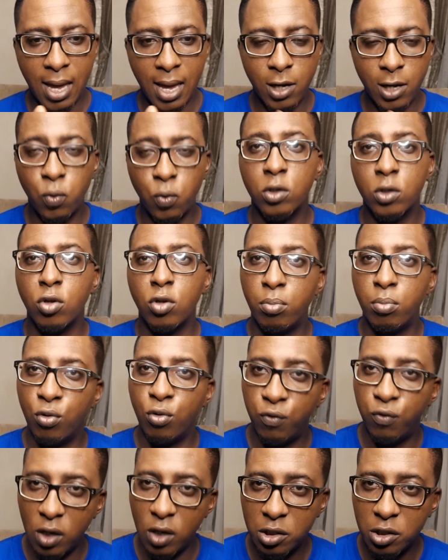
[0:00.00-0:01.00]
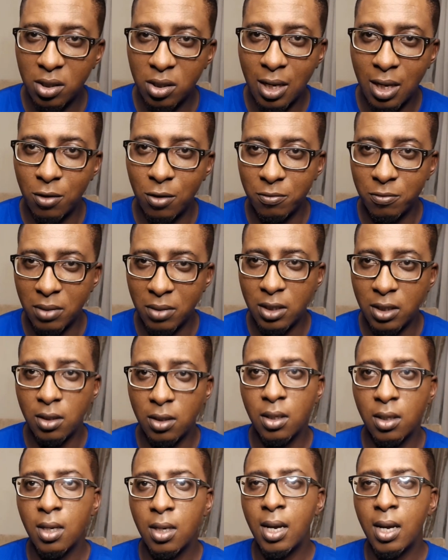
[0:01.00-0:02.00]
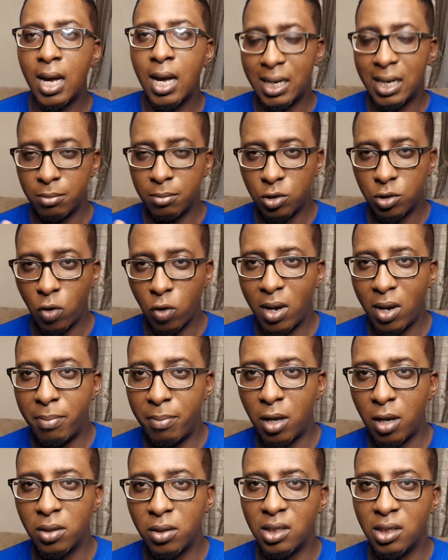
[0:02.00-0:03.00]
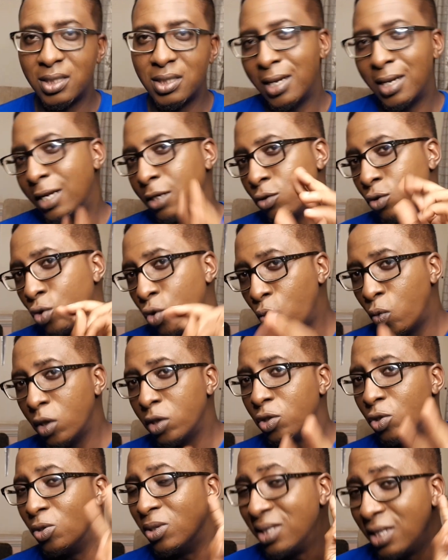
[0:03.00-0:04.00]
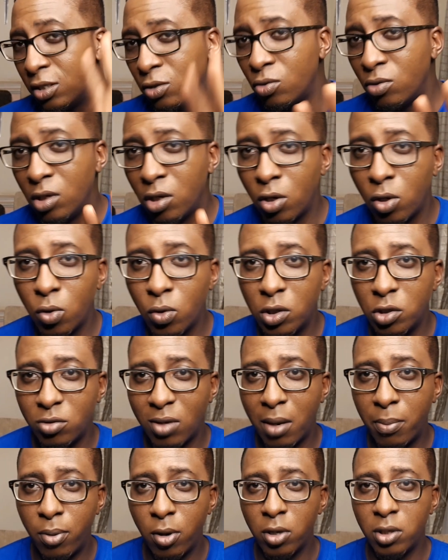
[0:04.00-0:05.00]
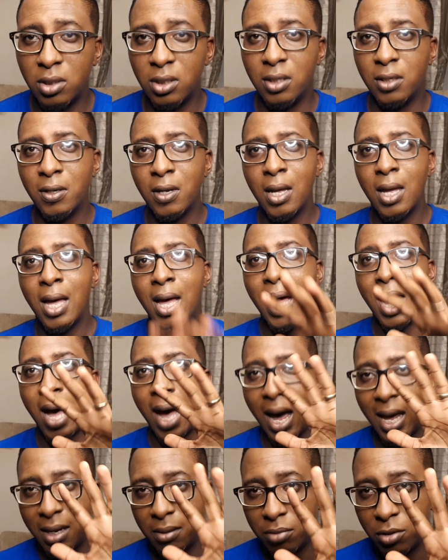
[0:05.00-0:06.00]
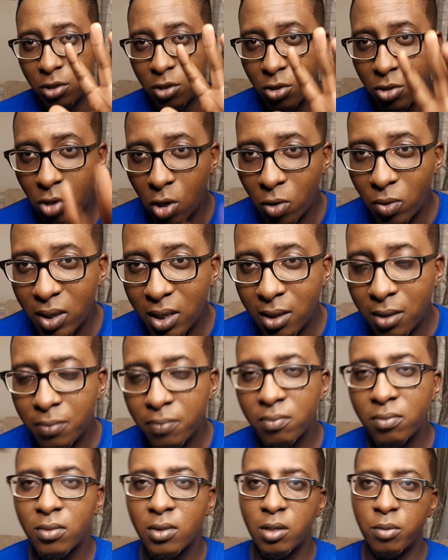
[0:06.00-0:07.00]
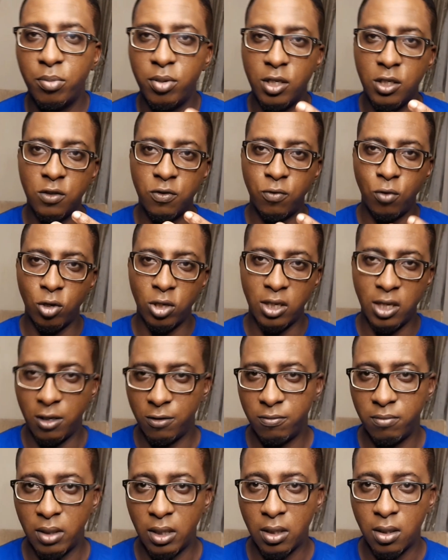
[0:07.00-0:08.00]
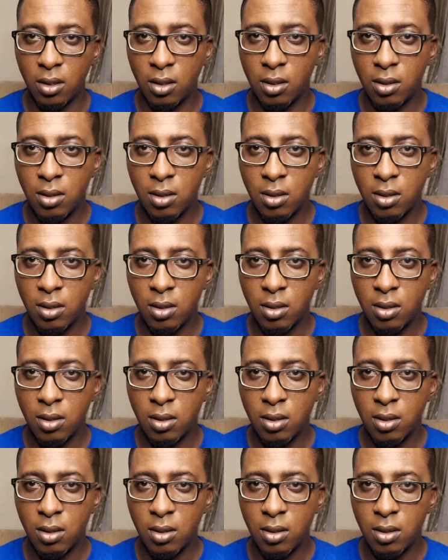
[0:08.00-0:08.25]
it was unprofessional of me and I'm sorry about this. Now, there are 2 words you need to include in your apology. I am sorry, please forgive me.